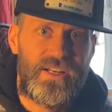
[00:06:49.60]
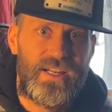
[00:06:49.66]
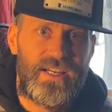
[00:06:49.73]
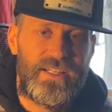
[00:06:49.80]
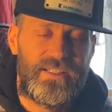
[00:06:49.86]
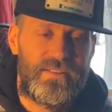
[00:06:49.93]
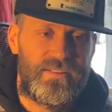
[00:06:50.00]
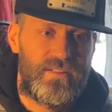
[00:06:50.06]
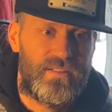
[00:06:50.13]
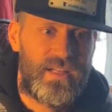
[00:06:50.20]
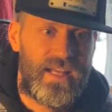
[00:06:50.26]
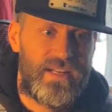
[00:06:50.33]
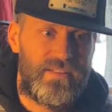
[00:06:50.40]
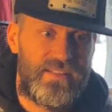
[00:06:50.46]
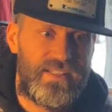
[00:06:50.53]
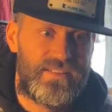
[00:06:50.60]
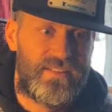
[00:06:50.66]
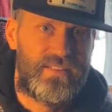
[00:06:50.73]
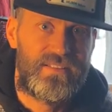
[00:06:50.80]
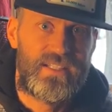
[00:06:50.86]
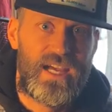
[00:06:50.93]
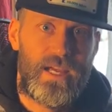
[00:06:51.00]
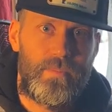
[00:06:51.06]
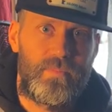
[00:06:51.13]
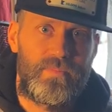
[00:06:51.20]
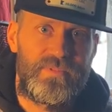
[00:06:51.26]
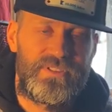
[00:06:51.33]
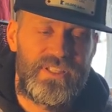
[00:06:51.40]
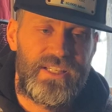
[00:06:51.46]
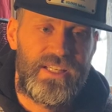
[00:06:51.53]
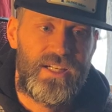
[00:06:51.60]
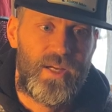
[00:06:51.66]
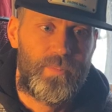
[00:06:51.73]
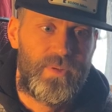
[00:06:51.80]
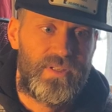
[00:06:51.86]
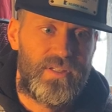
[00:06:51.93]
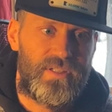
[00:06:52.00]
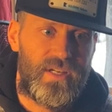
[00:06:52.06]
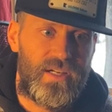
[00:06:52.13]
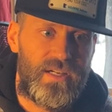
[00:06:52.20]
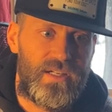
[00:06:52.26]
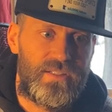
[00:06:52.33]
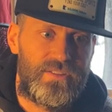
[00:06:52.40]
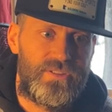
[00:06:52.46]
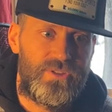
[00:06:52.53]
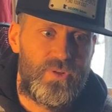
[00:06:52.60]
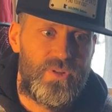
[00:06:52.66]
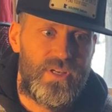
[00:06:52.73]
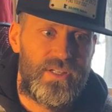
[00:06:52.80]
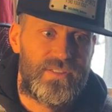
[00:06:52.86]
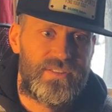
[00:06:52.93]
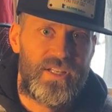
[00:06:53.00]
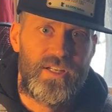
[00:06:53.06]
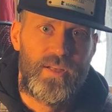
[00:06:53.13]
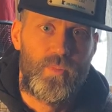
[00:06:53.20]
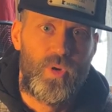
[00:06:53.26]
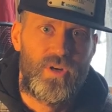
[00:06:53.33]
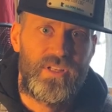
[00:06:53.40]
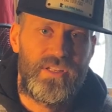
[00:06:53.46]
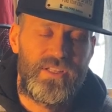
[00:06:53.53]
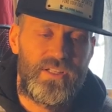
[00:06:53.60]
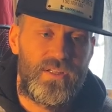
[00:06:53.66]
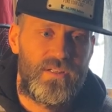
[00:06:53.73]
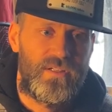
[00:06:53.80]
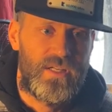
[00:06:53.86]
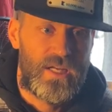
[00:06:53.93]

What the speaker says: night at a decent time to get up and do the Sunday morning deal.